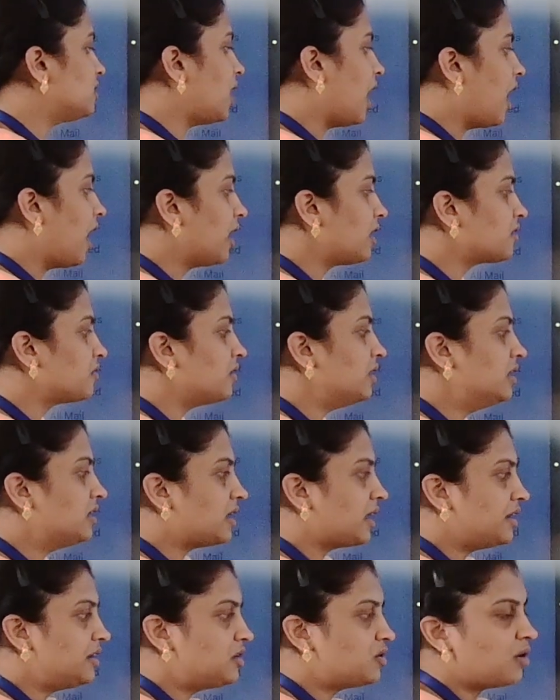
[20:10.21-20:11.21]
torque will
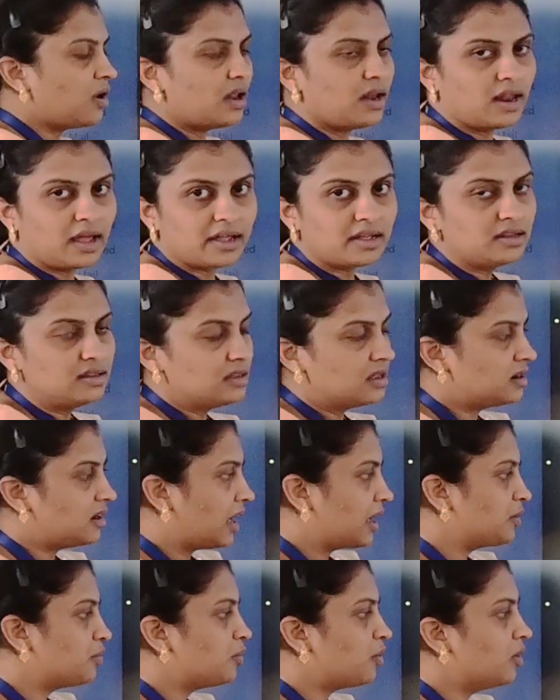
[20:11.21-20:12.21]
tend to align the
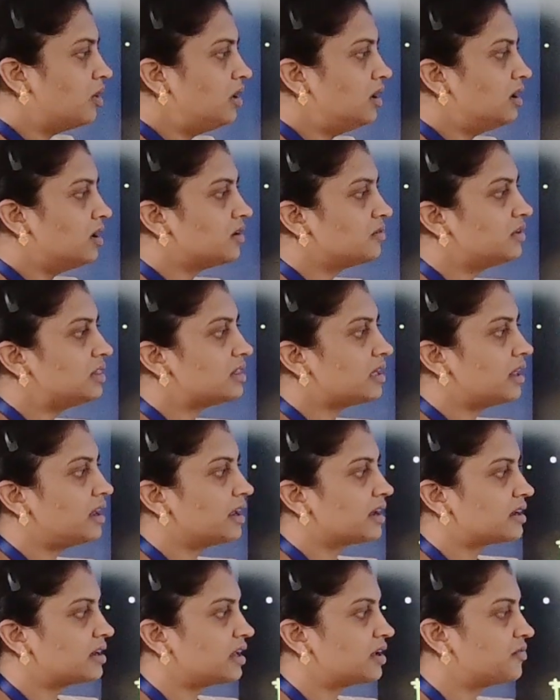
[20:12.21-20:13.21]
dipole with the
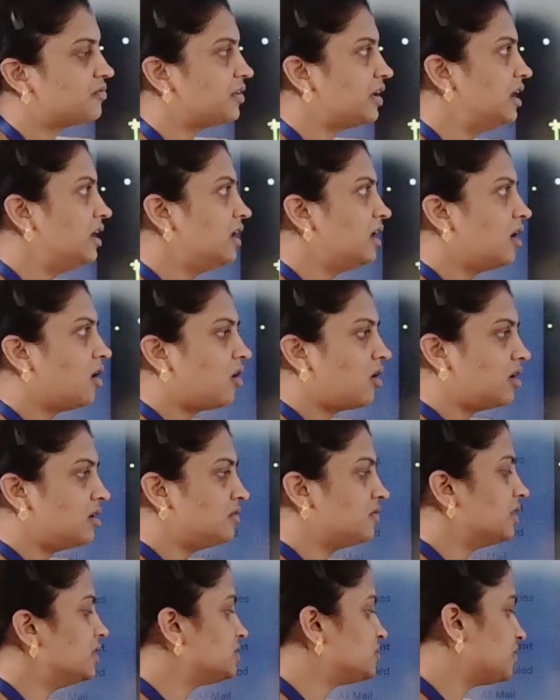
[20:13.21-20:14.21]
electric field
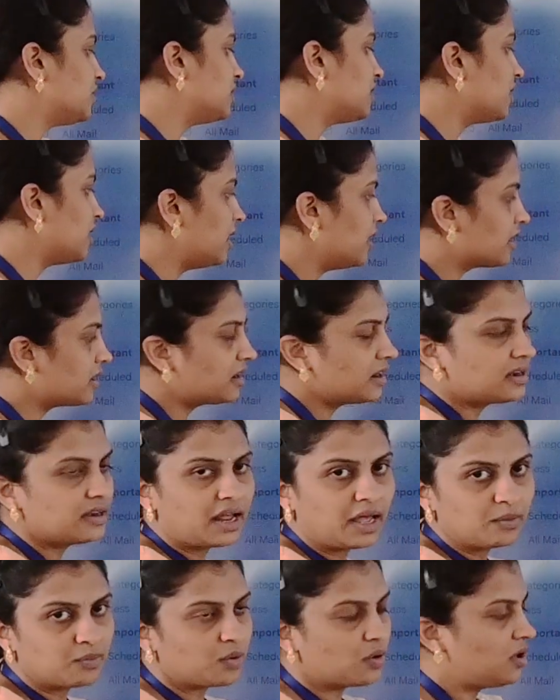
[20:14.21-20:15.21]
always when the electric
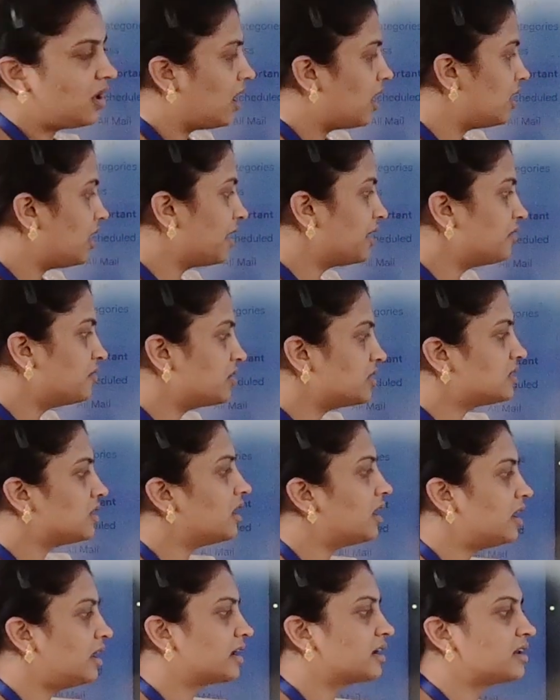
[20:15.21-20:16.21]
dipole aligned with
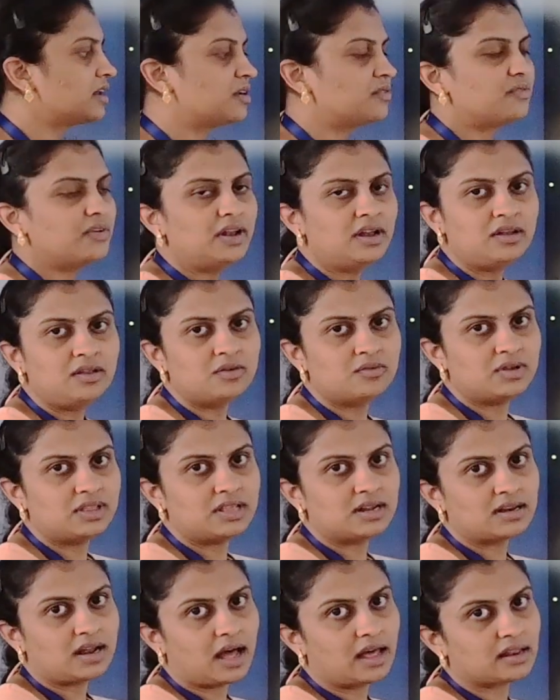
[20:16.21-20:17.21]
the electric field when
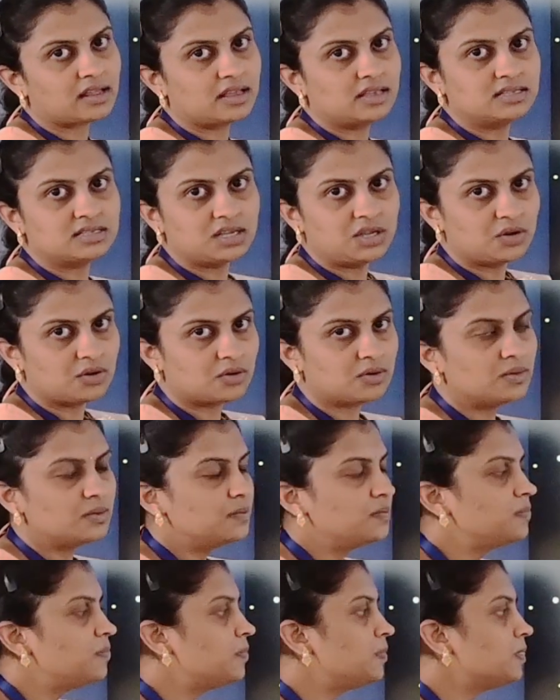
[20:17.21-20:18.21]
the torque is 0.
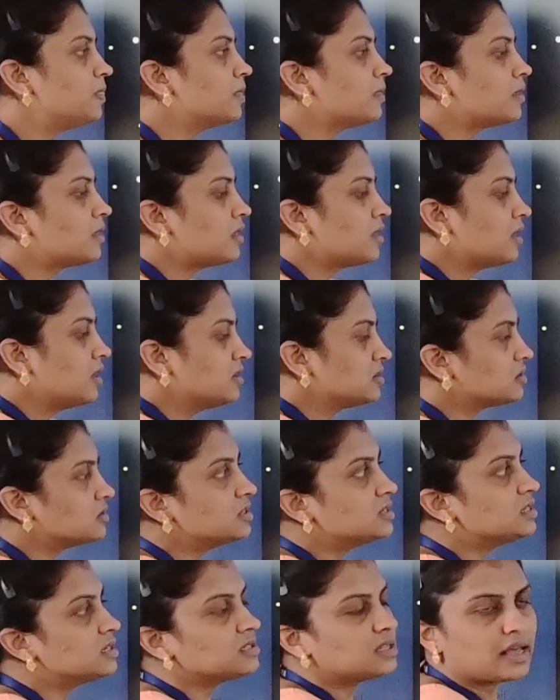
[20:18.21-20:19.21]
So
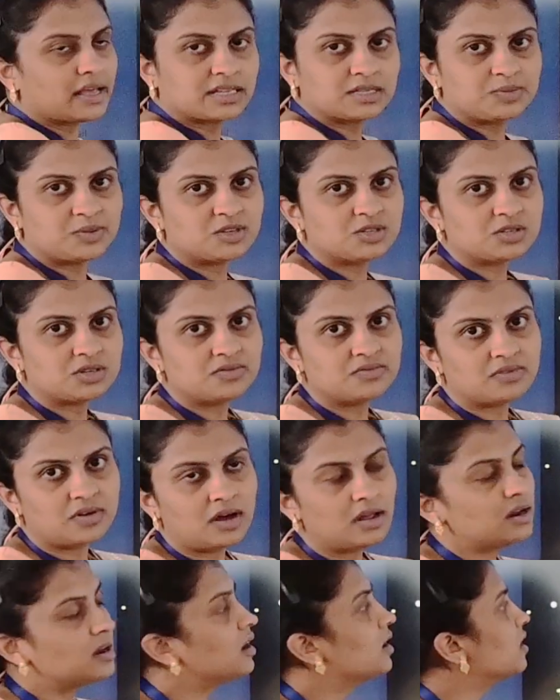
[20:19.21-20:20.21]
this is the expression
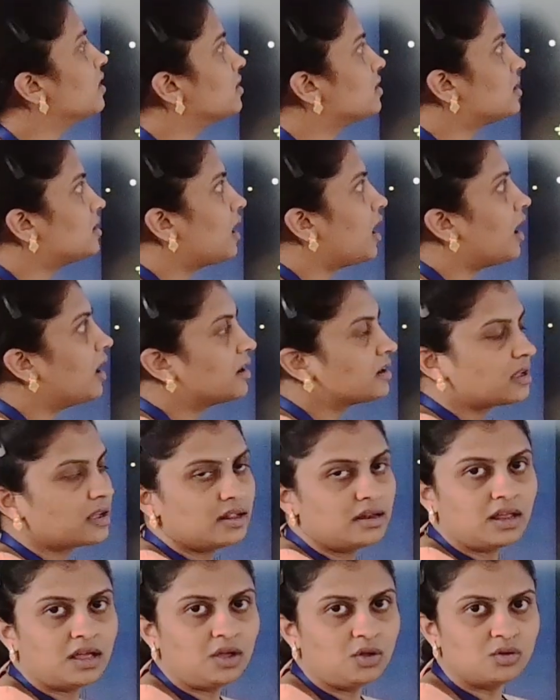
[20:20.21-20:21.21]
for
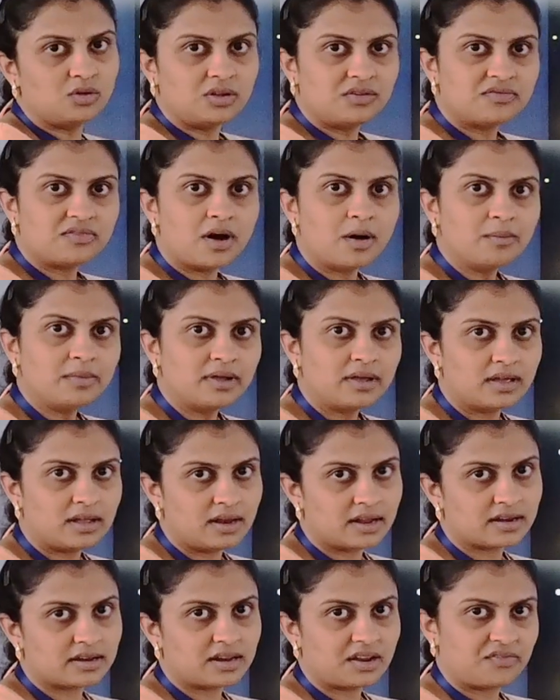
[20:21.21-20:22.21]
torque in a uniform
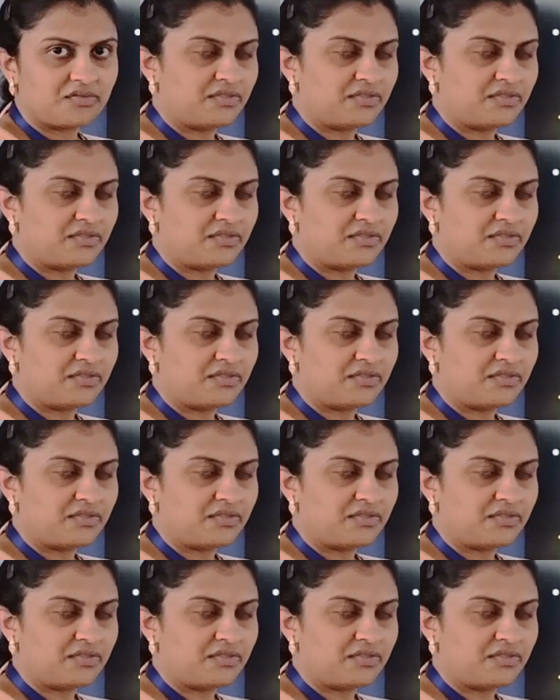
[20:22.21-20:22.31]
electric